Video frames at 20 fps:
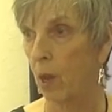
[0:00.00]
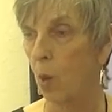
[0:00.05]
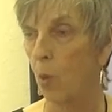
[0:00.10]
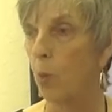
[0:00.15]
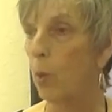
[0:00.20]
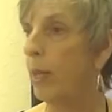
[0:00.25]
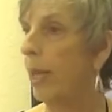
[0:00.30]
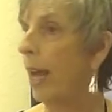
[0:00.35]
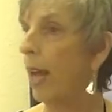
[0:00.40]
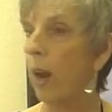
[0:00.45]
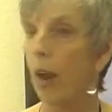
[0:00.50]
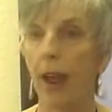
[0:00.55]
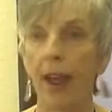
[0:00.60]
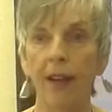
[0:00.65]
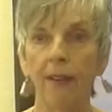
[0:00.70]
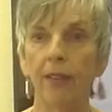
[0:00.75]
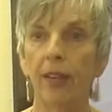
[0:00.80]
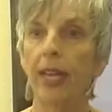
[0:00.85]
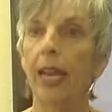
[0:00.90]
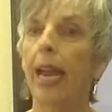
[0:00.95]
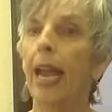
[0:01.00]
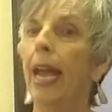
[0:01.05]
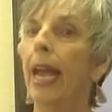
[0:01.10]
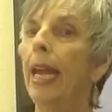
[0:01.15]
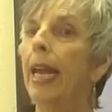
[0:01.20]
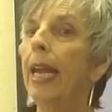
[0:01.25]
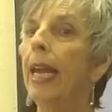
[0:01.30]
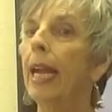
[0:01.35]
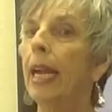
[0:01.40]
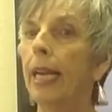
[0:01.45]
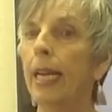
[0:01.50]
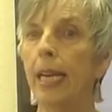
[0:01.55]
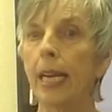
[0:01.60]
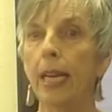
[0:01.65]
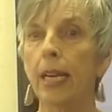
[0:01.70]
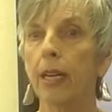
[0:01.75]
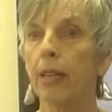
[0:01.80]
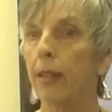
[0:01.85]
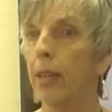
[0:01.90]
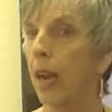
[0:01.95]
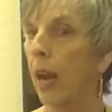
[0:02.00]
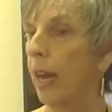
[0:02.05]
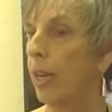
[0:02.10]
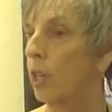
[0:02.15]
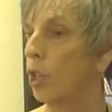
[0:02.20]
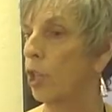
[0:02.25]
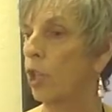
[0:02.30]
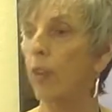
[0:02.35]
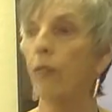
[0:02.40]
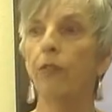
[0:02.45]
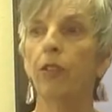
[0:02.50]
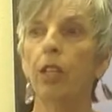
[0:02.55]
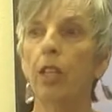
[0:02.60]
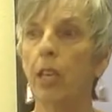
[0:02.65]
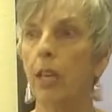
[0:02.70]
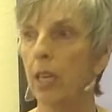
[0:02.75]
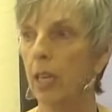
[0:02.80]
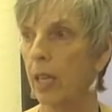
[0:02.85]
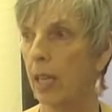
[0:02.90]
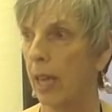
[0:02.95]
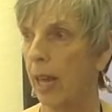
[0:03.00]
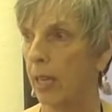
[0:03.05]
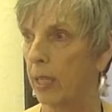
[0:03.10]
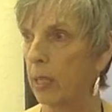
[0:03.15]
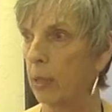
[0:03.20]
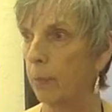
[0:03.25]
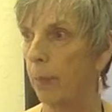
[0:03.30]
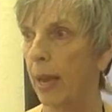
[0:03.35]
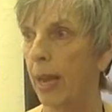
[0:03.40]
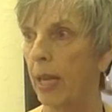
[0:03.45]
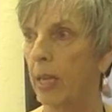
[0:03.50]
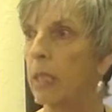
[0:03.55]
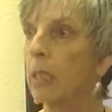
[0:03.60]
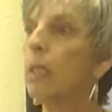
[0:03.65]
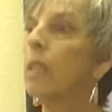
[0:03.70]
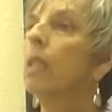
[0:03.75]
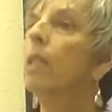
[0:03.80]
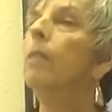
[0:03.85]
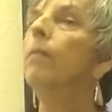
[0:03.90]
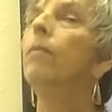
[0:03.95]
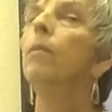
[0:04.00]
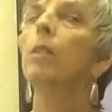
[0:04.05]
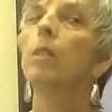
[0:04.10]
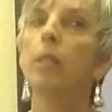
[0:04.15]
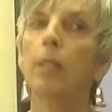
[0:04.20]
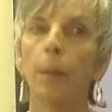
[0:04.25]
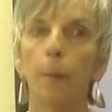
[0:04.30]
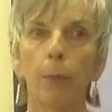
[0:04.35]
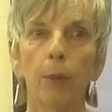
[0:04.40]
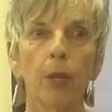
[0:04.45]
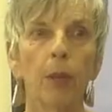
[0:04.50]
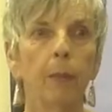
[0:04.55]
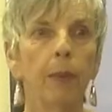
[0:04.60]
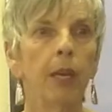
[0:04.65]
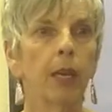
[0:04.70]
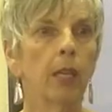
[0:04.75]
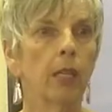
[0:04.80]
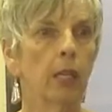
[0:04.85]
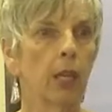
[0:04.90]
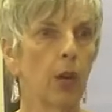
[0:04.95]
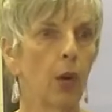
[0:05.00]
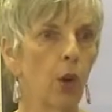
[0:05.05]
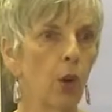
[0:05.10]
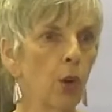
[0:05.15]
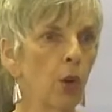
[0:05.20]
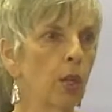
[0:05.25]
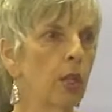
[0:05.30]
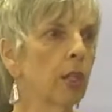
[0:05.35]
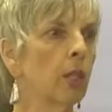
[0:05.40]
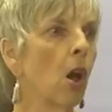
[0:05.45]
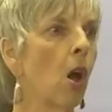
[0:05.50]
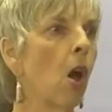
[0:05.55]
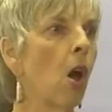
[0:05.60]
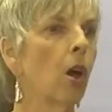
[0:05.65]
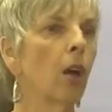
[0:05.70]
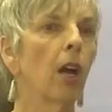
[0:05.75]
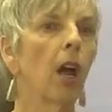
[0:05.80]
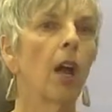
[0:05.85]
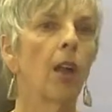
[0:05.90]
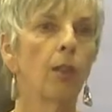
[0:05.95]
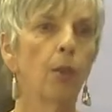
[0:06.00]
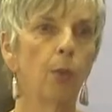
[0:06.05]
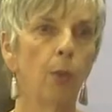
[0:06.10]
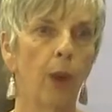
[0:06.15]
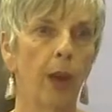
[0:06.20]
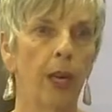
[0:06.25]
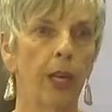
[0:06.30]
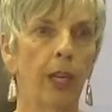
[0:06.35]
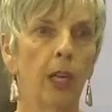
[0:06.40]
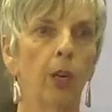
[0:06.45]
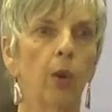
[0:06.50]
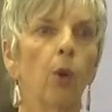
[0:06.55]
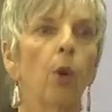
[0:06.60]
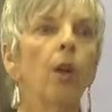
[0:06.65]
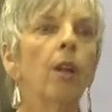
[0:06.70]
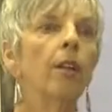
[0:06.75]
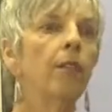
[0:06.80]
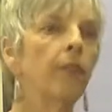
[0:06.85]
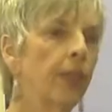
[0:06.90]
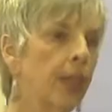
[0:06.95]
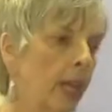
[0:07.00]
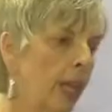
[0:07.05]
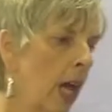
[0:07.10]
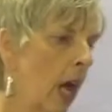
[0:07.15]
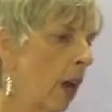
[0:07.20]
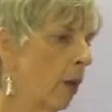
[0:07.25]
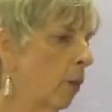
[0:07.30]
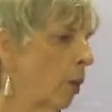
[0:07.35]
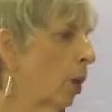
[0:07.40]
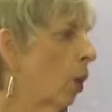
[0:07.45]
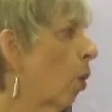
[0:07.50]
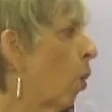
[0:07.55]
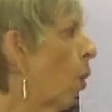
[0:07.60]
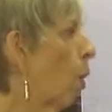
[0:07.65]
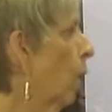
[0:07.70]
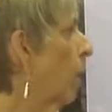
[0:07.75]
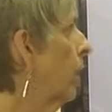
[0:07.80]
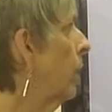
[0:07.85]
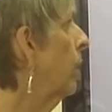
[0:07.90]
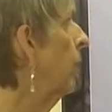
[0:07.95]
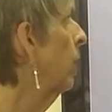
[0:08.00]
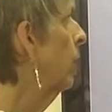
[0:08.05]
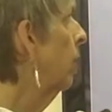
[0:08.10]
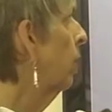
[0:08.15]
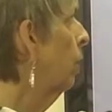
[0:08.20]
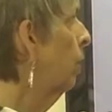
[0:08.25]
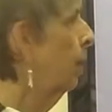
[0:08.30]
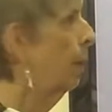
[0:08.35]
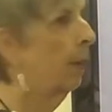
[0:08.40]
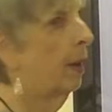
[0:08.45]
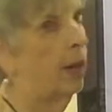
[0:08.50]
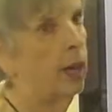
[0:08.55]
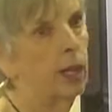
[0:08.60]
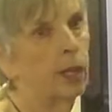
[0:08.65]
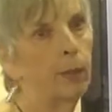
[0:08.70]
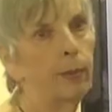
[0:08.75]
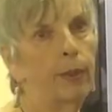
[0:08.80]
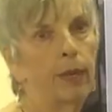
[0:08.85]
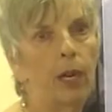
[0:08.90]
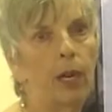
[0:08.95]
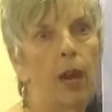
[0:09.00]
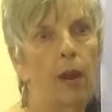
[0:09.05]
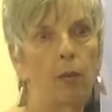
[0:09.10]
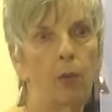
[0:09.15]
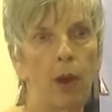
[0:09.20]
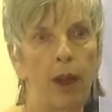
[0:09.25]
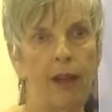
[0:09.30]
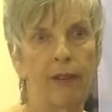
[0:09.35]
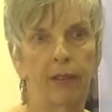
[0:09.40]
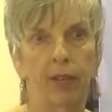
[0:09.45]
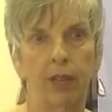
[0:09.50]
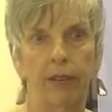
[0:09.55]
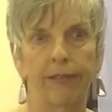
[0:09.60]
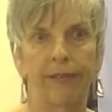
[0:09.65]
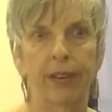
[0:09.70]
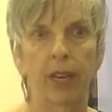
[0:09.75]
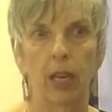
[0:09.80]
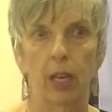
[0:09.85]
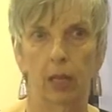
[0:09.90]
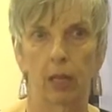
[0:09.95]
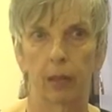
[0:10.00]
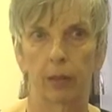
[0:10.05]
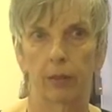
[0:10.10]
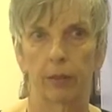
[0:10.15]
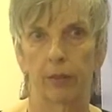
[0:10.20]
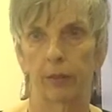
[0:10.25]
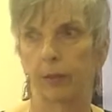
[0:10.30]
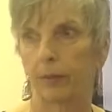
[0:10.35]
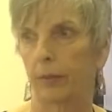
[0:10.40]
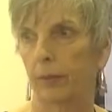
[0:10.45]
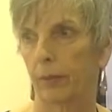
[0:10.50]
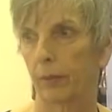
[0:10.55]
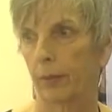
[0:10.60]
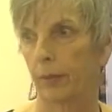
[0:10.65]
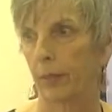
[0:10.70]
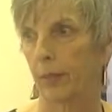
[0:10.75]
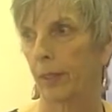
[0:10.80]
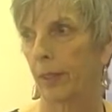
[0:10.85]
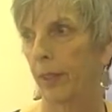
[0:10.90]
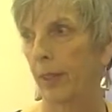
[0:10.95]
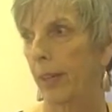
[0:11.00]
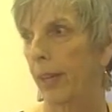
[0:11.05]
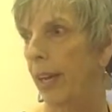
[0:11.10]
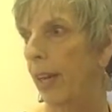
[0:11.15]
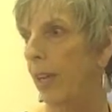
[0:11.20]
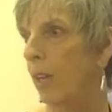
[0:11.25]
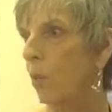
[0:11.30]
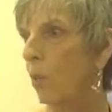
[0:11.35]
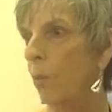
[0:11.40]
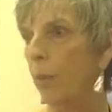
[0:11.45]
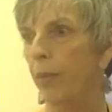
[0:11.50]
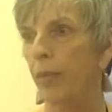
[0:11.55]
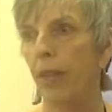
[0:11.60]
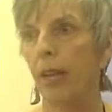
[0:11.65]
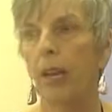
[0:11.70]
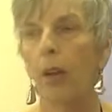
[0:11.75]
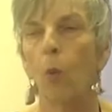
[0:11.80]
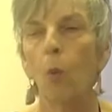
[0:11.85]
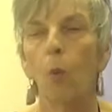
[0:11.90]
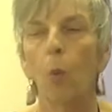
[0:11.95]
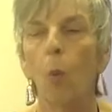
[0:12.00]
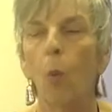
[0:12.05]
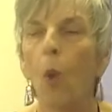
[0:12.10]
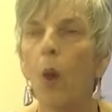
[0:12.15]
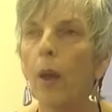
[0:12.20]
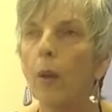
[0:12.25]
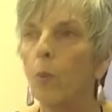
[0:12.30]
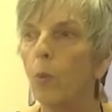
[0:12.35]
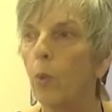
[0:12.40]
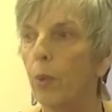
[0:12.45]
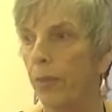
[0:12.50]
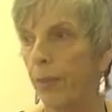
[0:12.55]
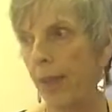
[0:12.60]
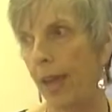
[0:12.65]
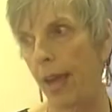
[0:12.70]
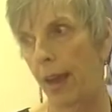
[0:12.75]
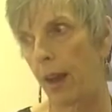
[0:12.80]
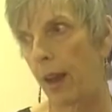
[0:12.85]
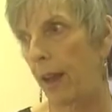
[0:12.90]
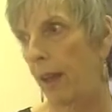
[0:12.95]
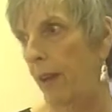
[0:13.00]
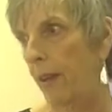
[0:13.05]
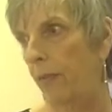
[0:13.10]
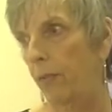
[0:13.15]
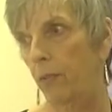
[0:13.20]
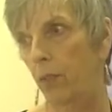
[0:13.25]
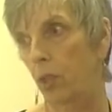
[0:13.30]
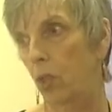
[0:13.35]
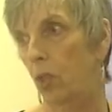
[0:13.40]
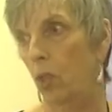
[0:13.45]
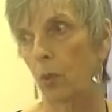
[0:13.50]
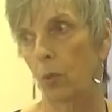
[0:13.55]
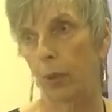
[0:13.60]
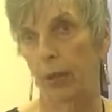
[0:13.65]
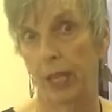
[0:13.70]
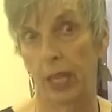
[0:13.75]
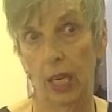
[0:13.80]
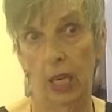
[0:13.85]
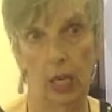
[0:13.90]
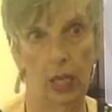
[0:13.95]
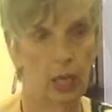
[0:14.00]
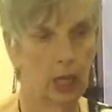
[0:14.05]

without having any idea that I shifted into that space simply because I heard a song on the radio that got recorded when my husband and I were having a fight. Now you would think, what would that have to do with anything?